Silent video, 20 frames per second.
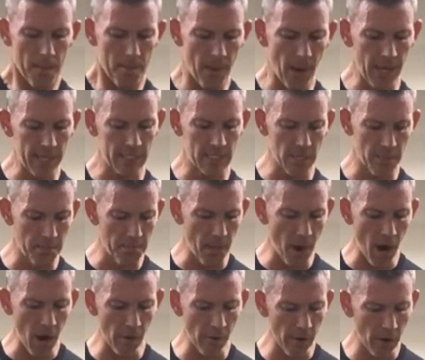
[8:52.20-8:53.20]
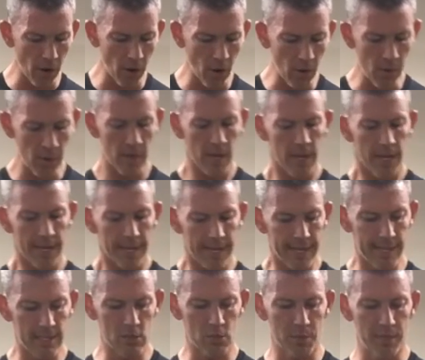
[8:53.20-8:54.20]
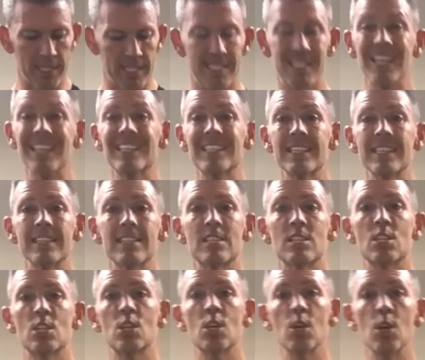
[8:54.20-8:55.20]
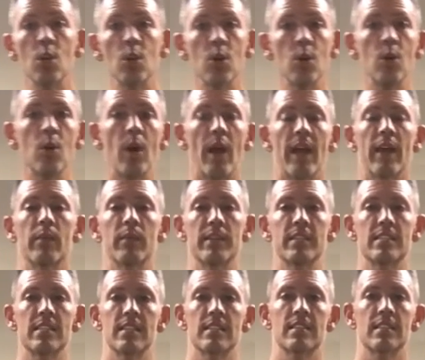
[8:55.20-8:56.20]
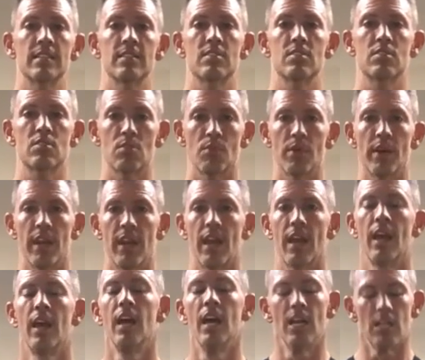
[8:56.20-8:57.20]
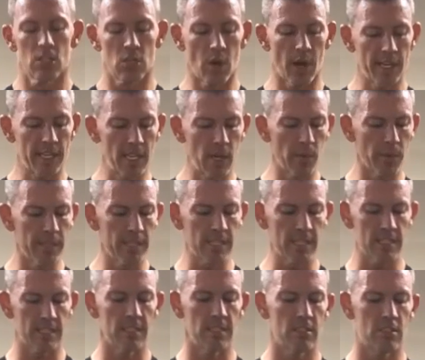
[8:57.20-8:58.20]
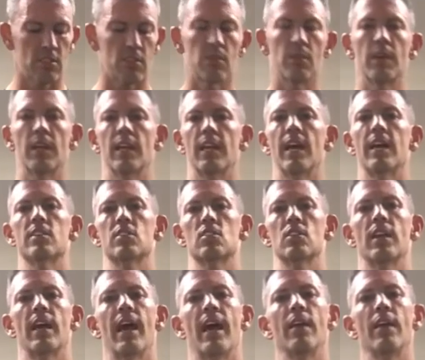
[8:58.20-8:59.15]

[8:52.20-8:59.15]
But tomorrow is resistance two and resistance three. So I did resistance three yesterday.